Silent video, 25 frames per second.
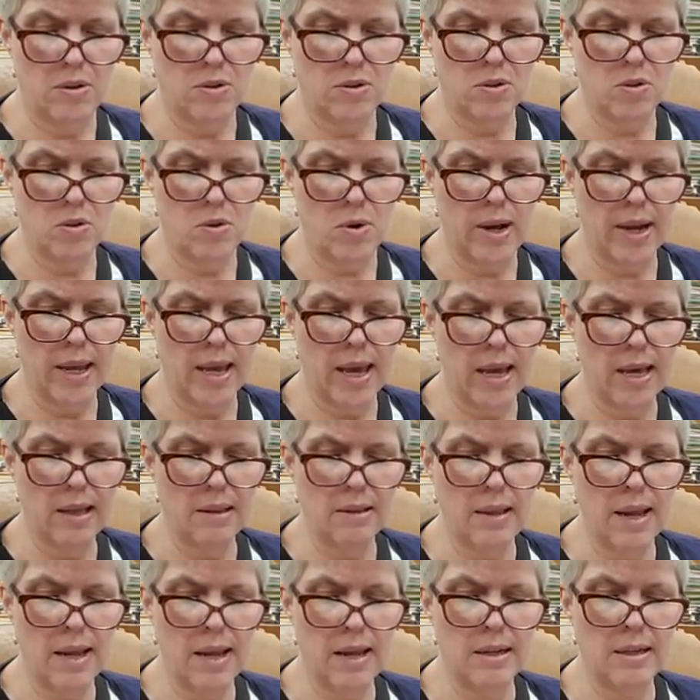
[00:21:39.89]
so I can't
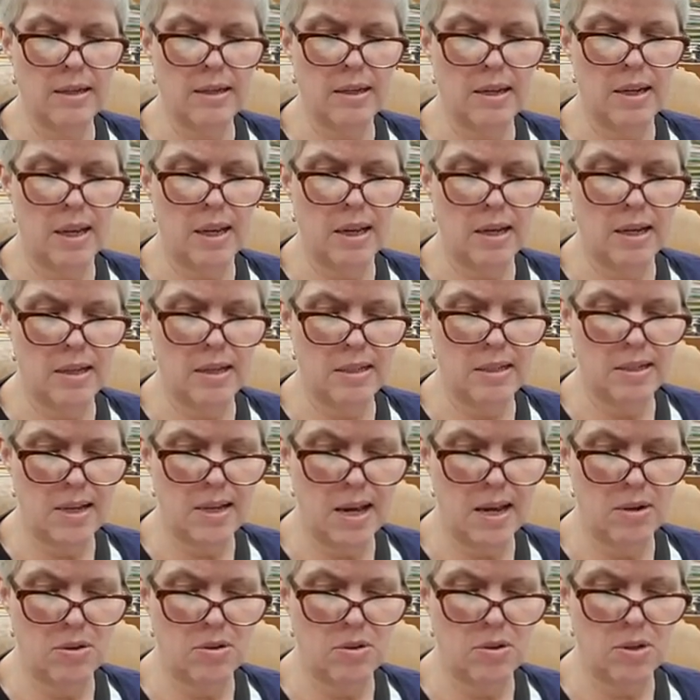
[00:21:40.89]
land in any
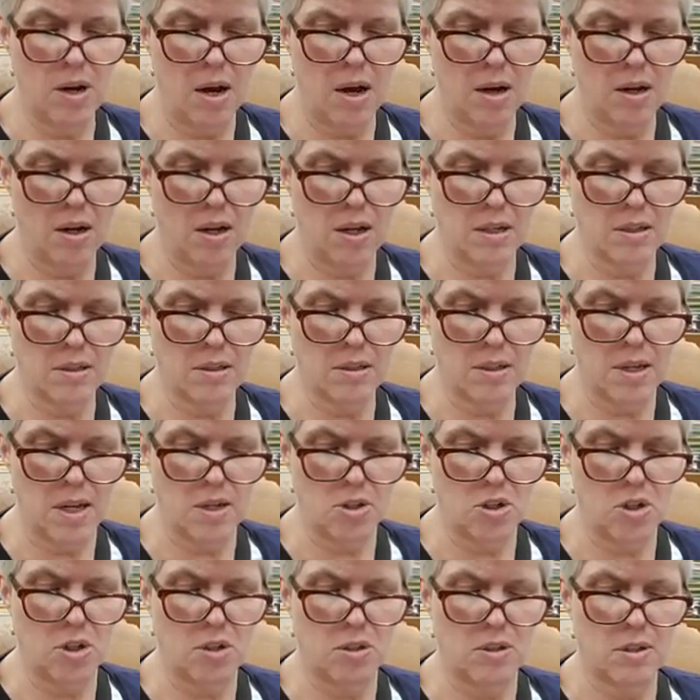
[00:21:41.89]
standard docking
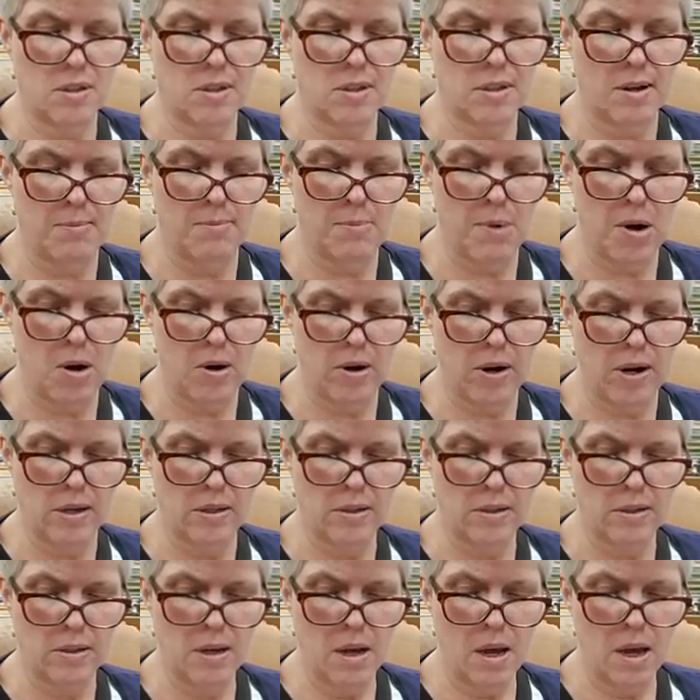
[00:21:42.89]
station, said
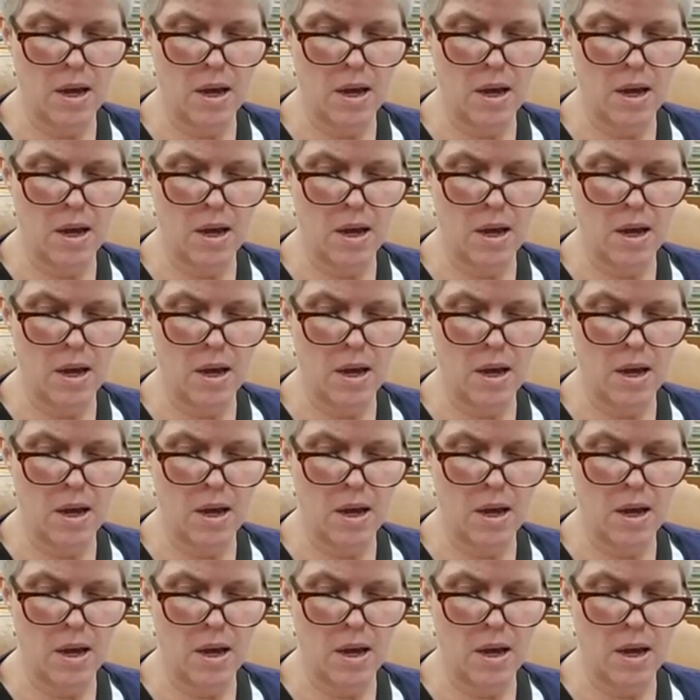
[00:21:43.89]
Marius.